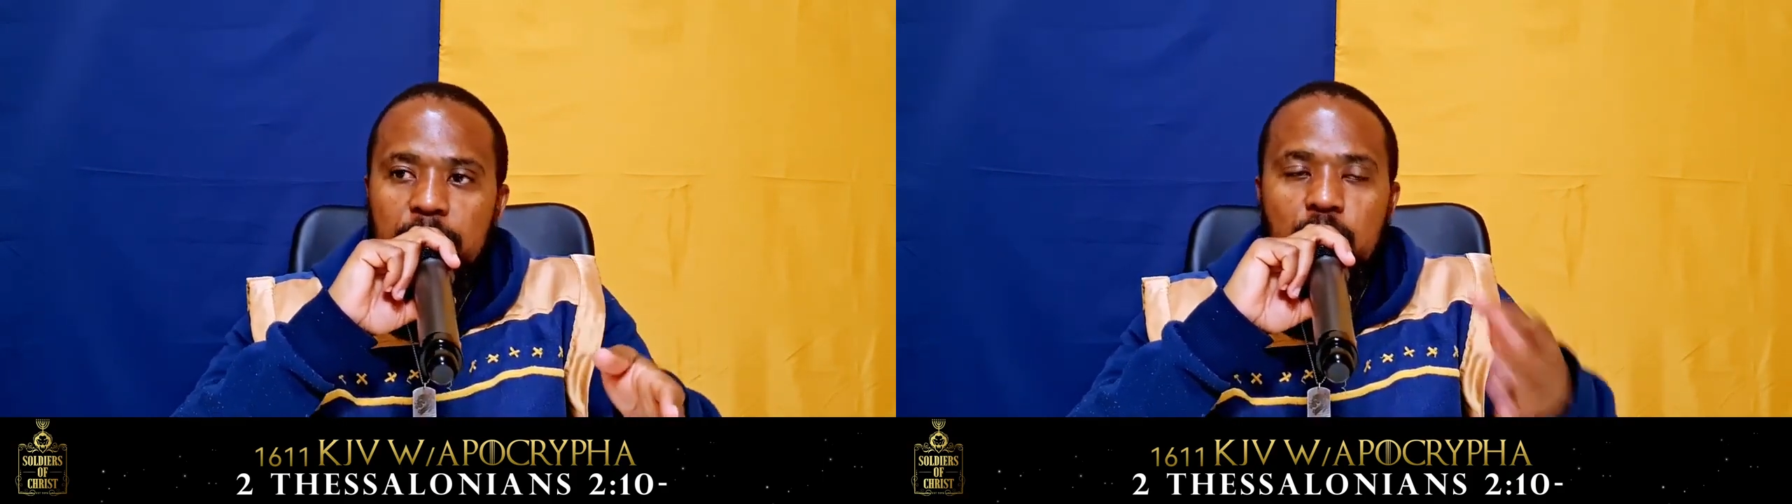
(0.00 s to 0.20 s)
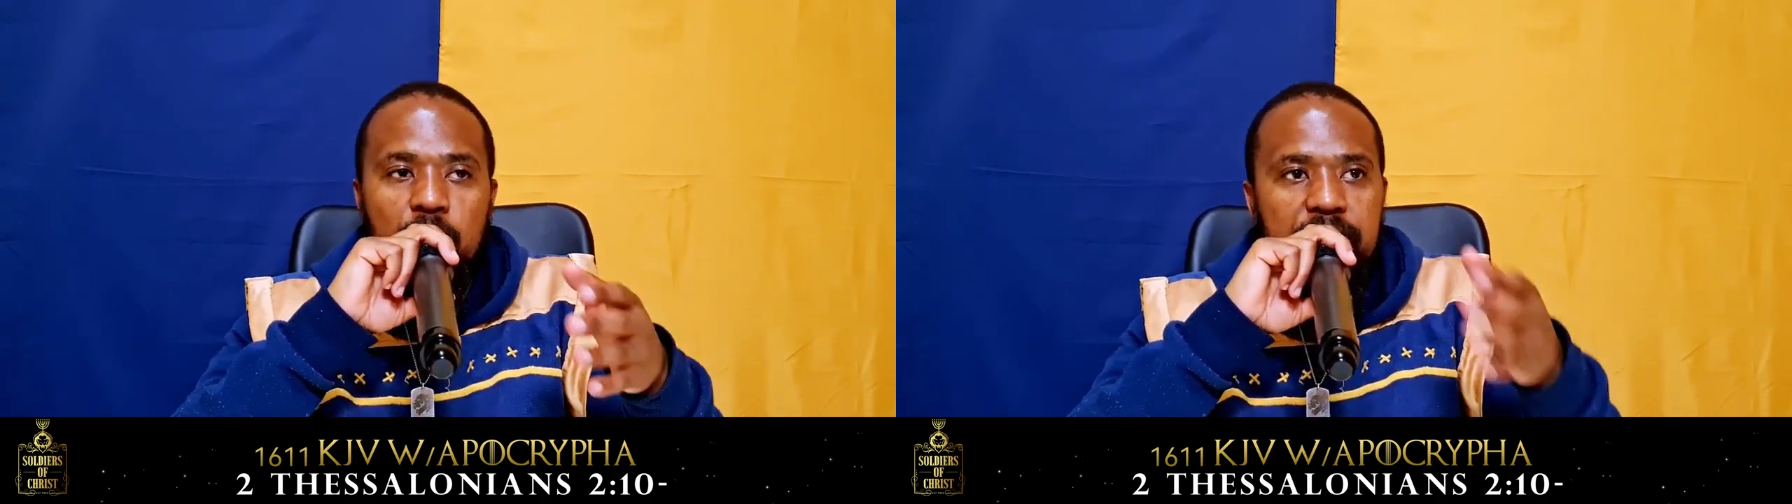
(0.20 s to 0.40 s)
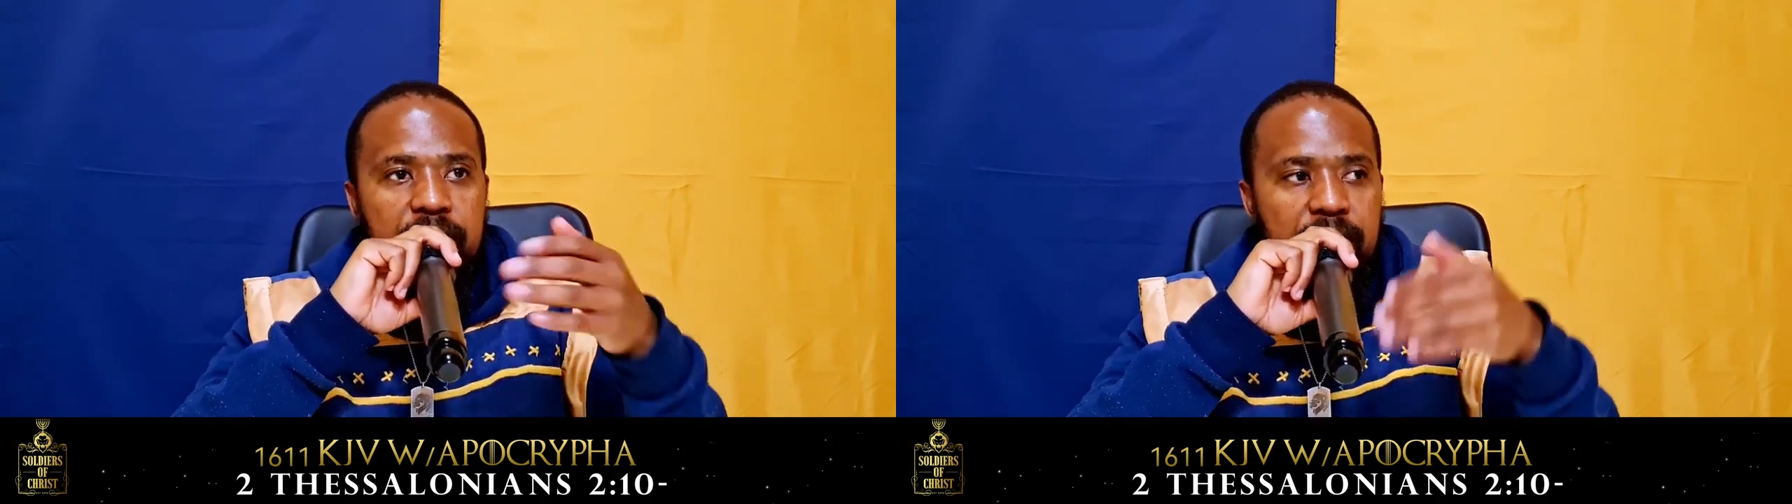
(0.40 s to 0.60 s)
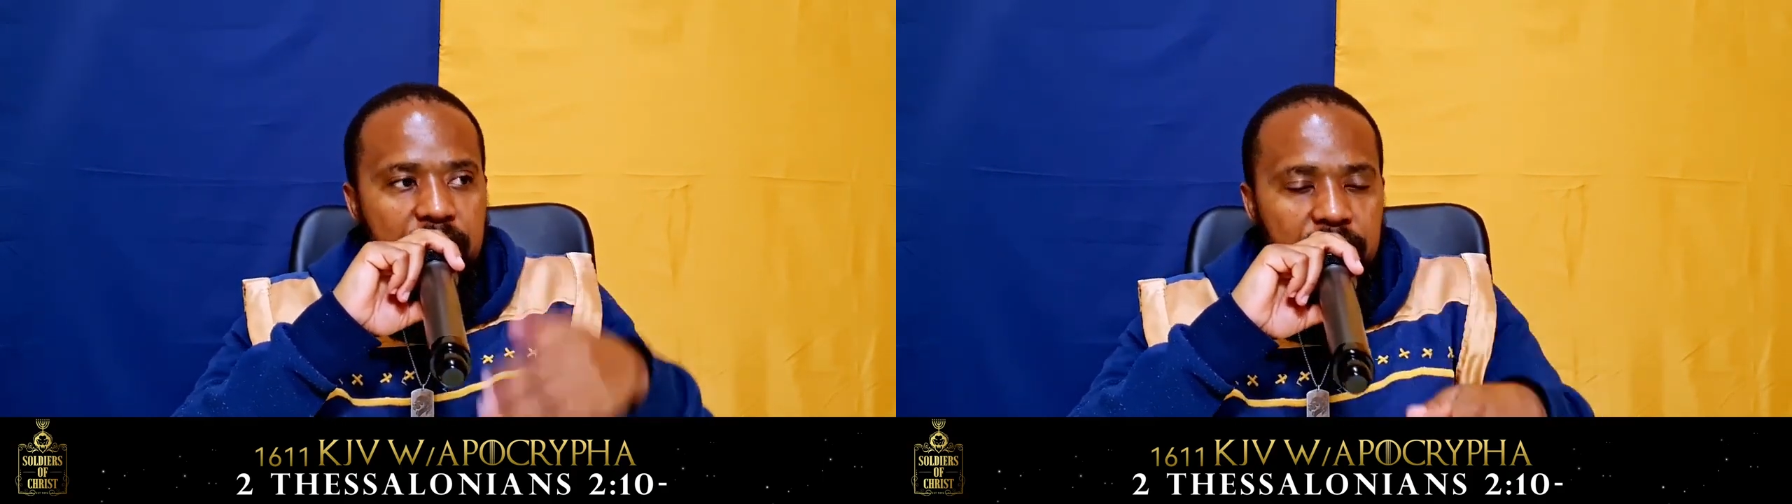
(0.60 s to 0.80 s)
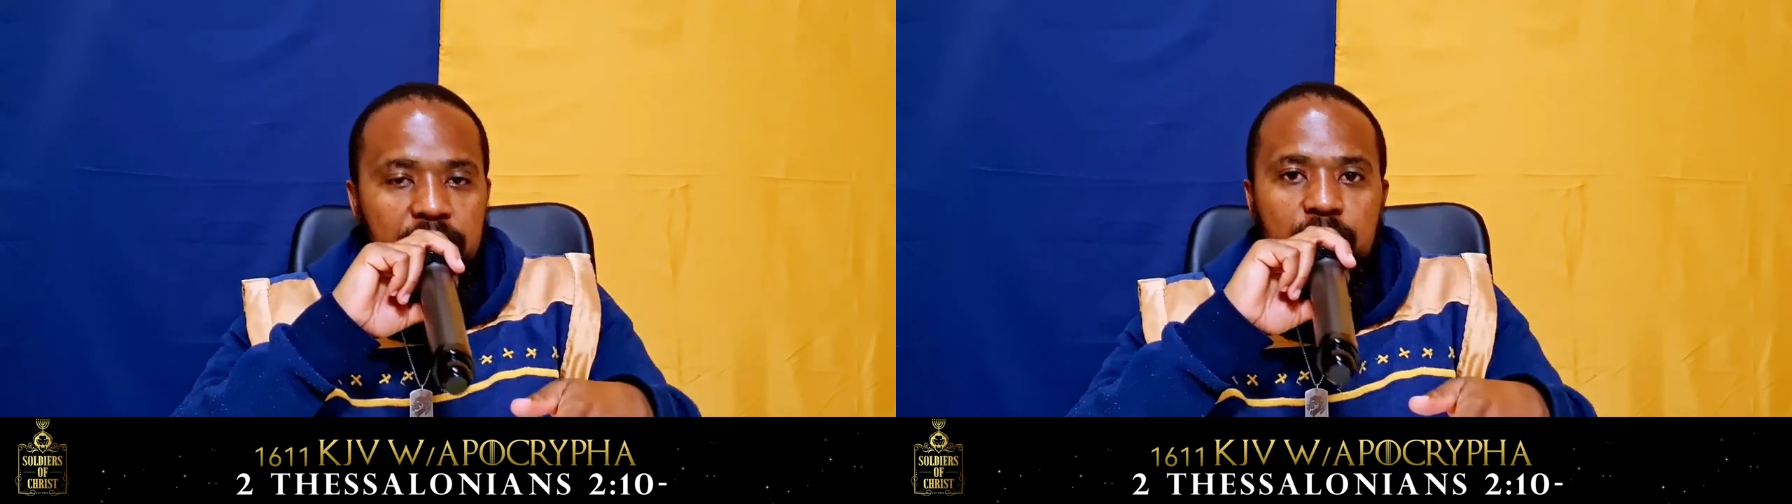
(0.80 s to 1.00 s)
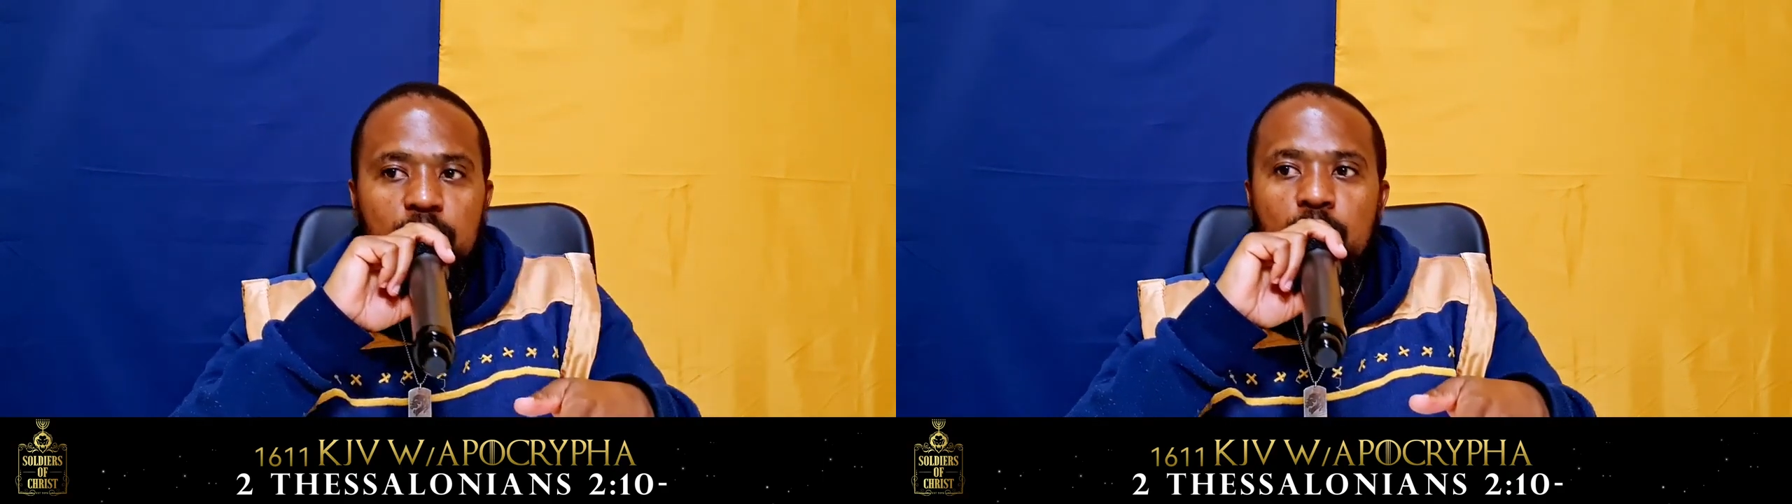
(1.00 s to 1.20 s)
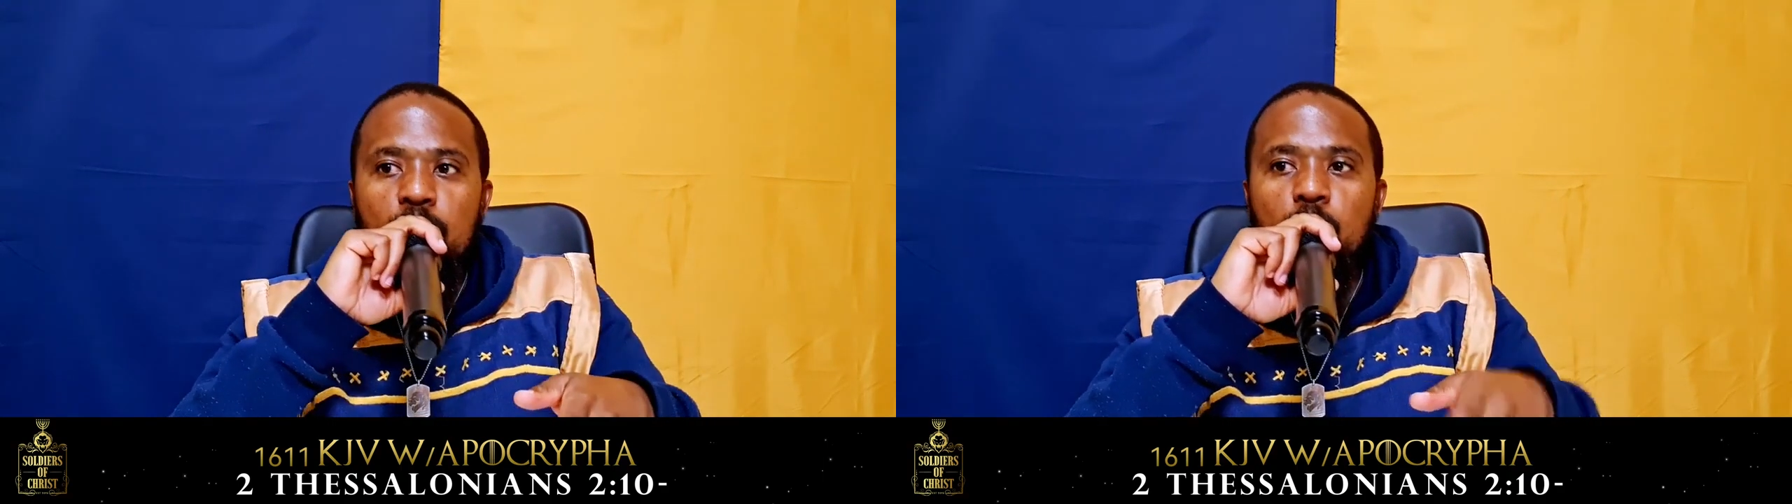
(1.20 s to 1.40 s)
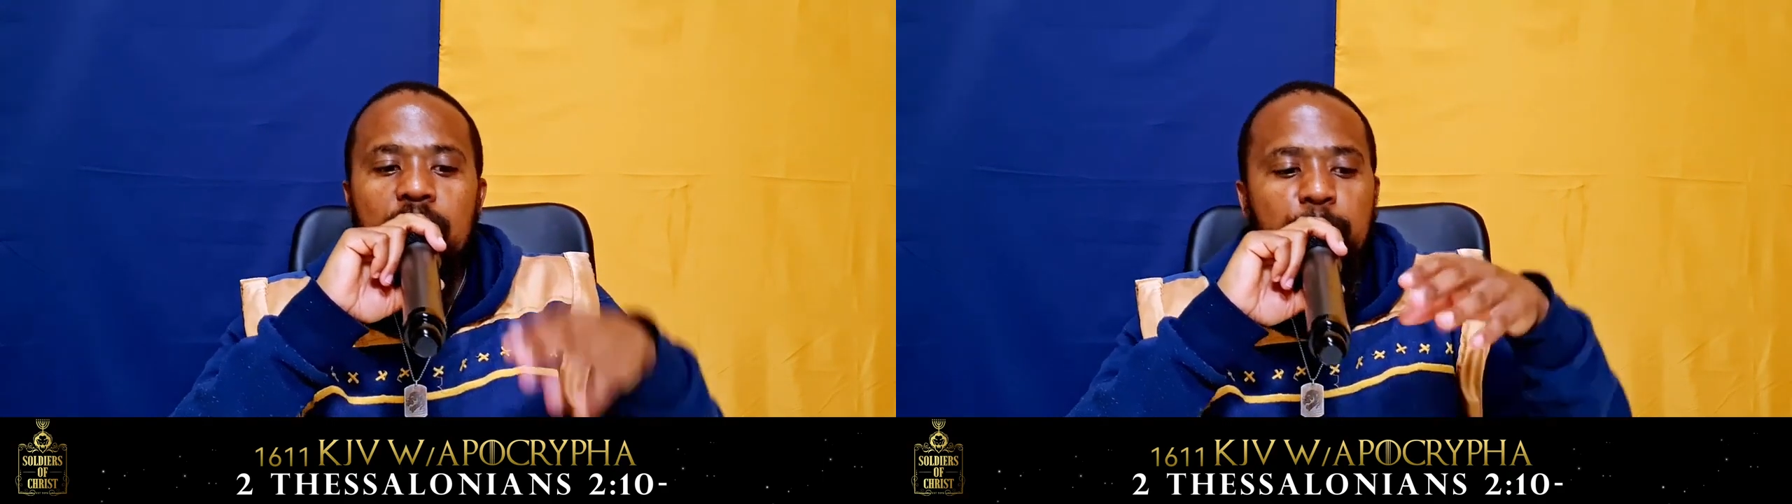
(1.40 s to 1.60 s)
because sin
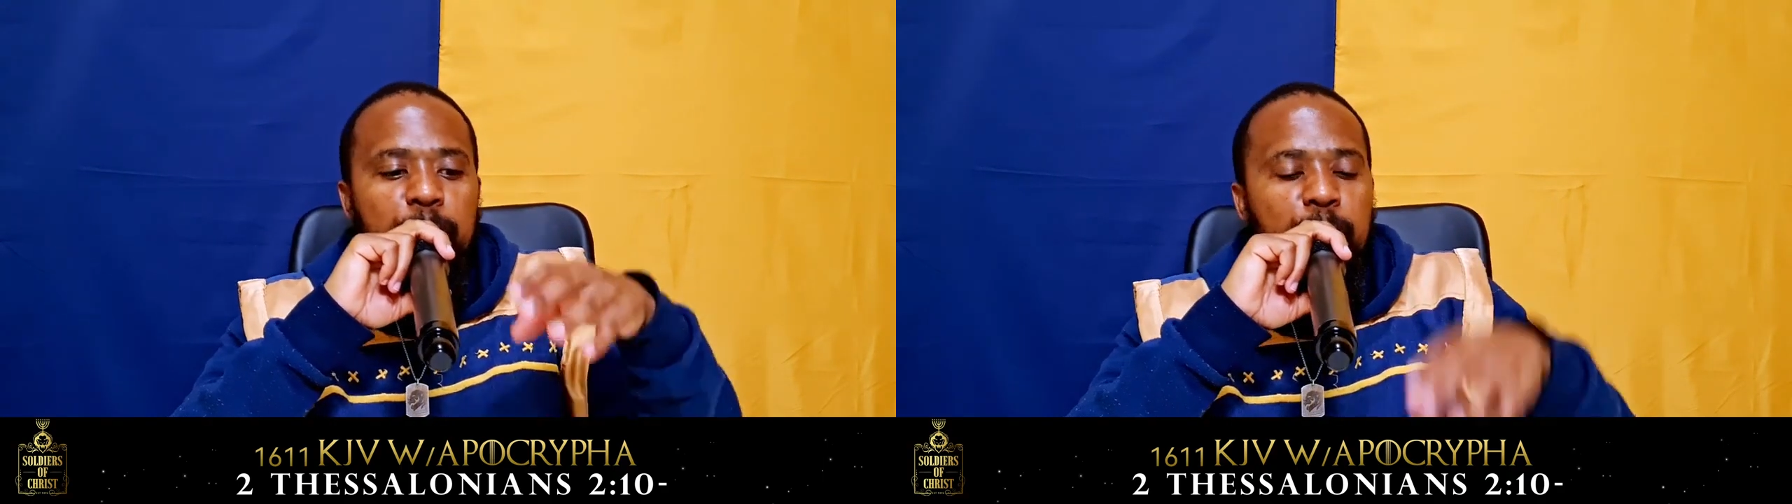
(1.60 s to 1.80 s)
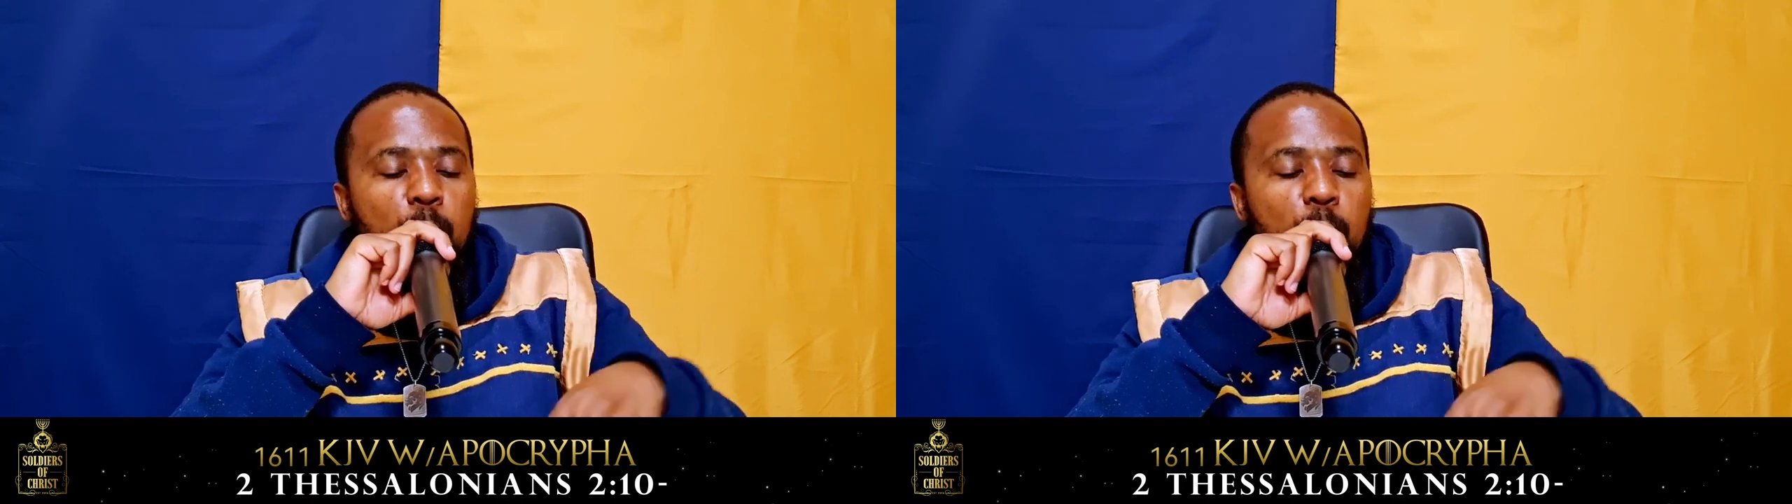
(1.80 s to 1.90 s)
will,